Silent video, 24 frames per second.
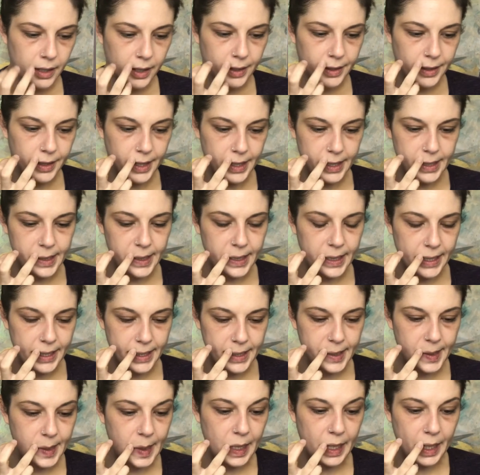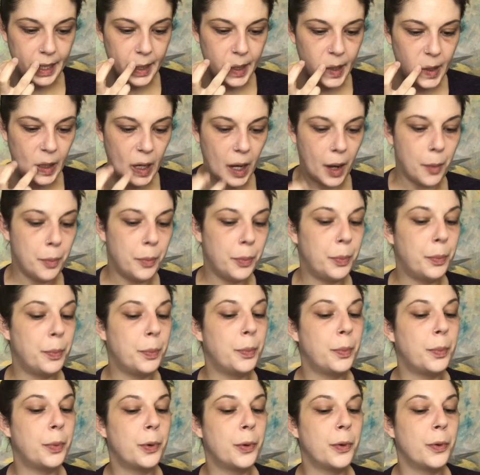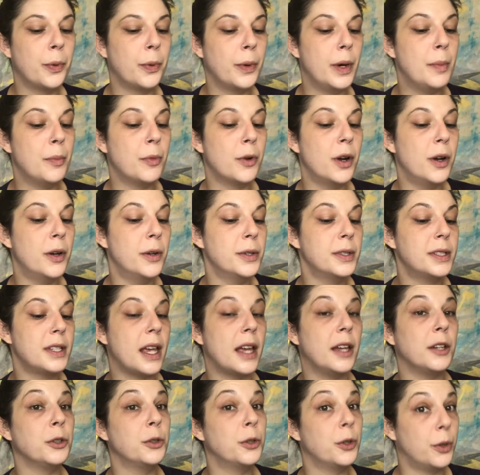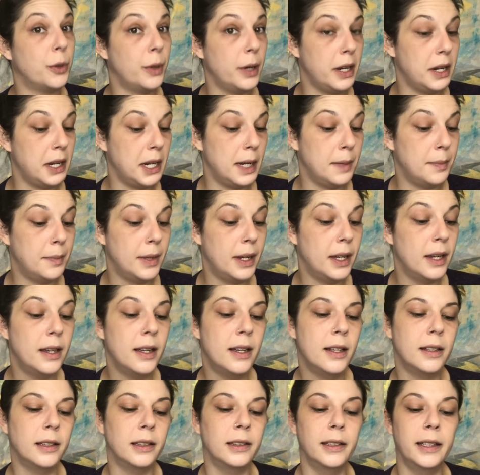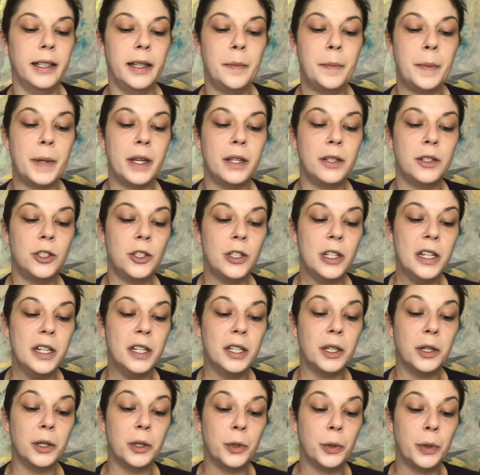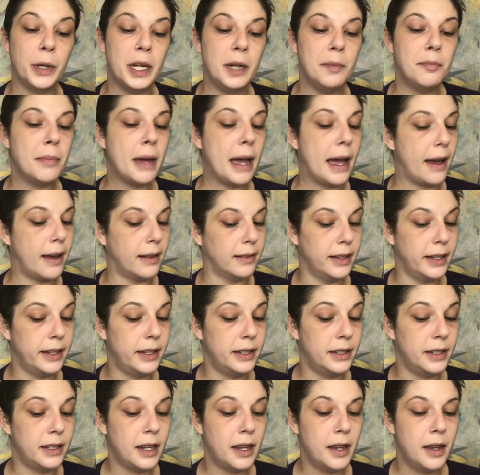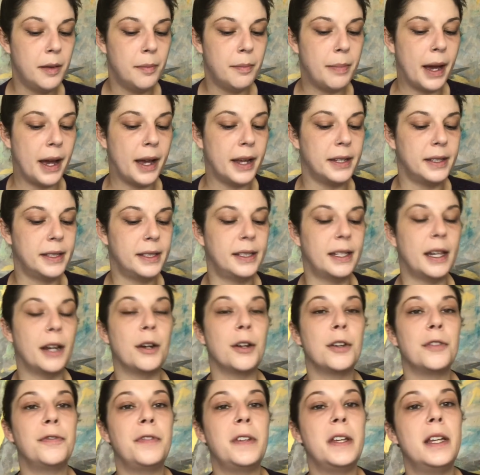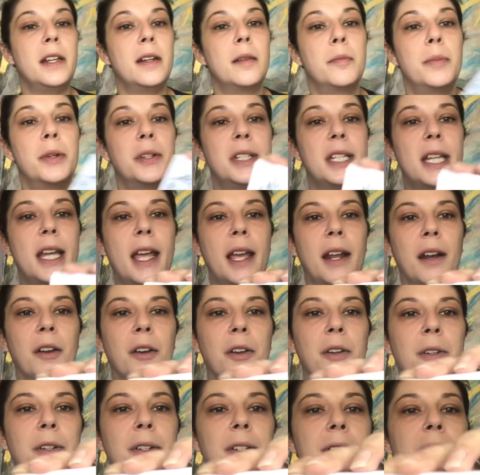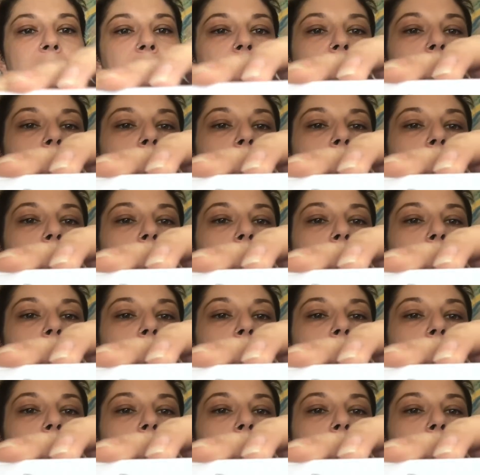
this is the Primrose and Cream Lip and Cheek Cream Palette by Seraphine Botanicals.